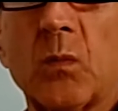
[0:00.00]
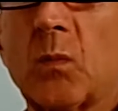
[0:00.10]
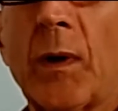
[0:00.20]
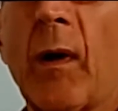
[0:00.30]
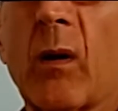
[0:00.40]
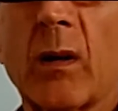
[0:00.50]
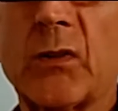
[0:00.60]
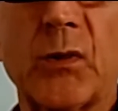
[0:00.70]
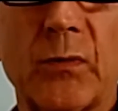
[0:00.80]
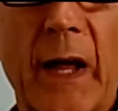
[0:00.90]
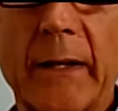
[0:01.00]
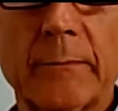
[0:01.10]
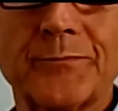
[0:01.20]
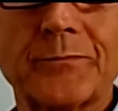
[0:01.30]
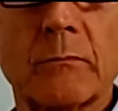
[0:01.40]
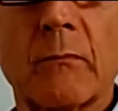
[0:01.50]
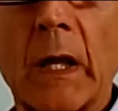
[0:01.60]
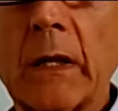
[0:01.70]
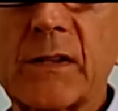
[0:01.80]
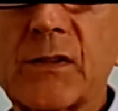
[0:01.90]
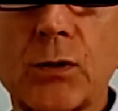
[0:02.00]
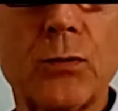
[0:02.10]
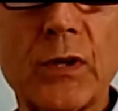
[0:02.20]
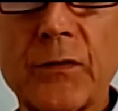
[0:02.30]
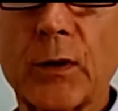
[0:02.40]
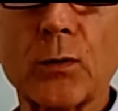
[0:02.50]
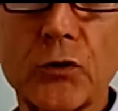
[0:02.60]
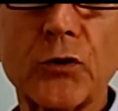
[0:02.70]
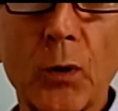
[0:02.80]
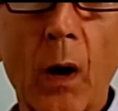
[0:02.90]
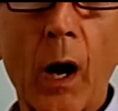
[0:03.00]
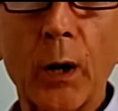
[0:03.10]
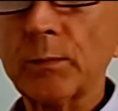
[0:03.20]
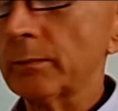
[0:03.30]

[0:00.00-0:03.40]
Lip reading: We're not going to do that. It's too difficult to do at home.